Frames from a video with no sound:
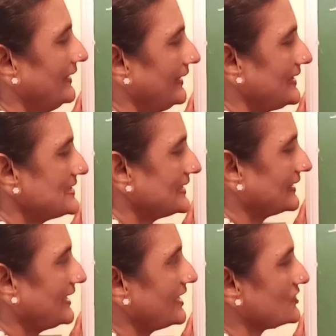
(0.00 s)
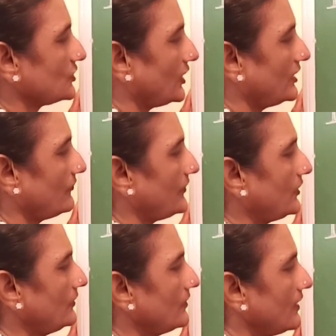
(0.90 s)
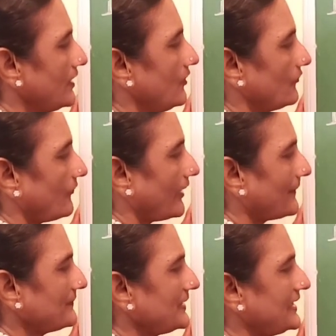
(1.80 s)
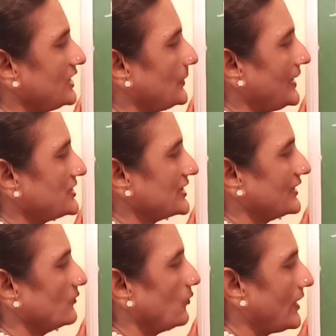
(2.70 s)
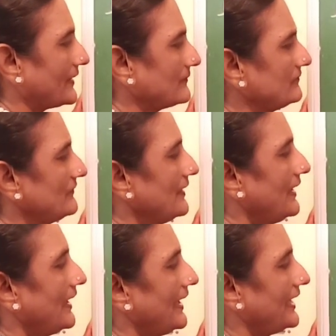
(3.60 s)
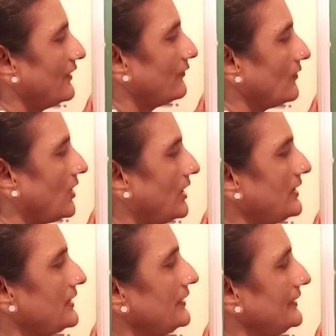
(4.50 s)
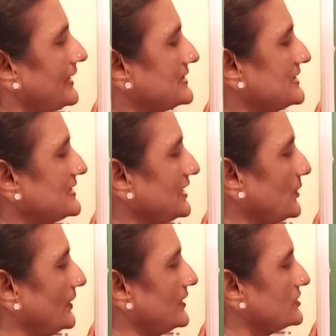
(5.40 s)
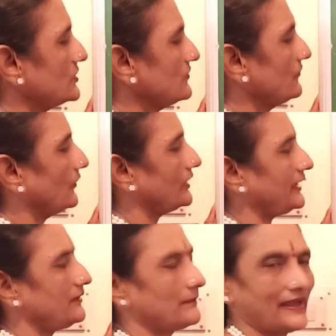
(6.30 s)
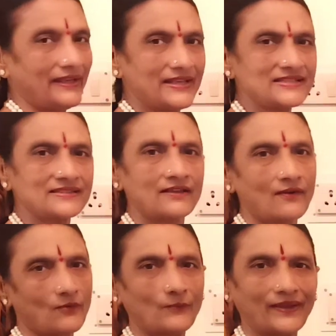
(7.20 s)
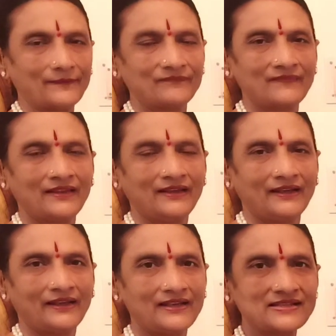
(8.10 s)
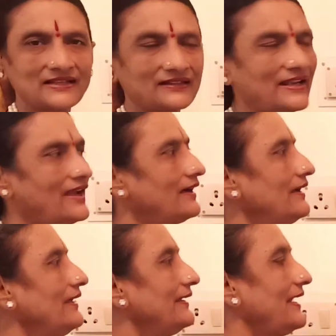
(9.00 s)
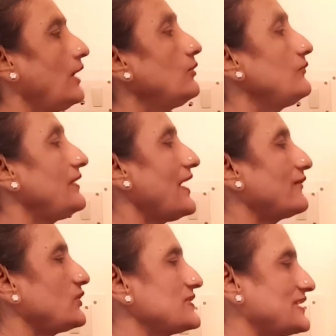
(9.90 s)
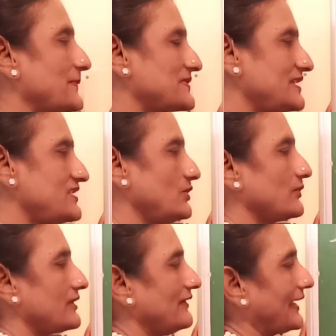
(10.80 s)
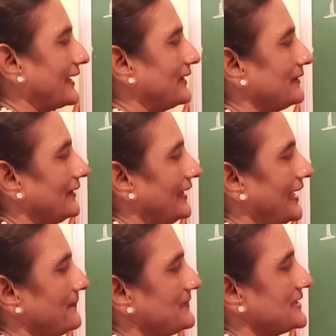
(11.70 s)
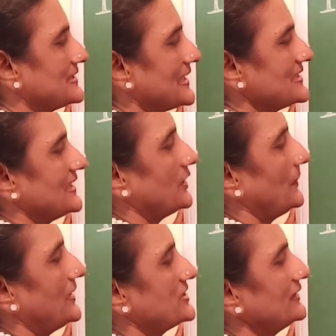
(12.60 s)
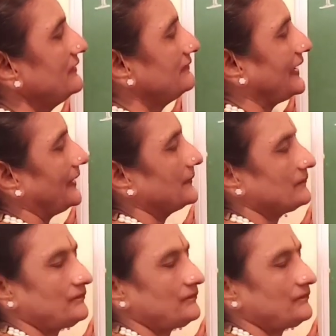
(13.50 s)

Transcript: Is that clear to all of you? From equation 1, I have got x is equal to 14 minus y. Is that clear? Now we have to substitute, like name this as equation 3.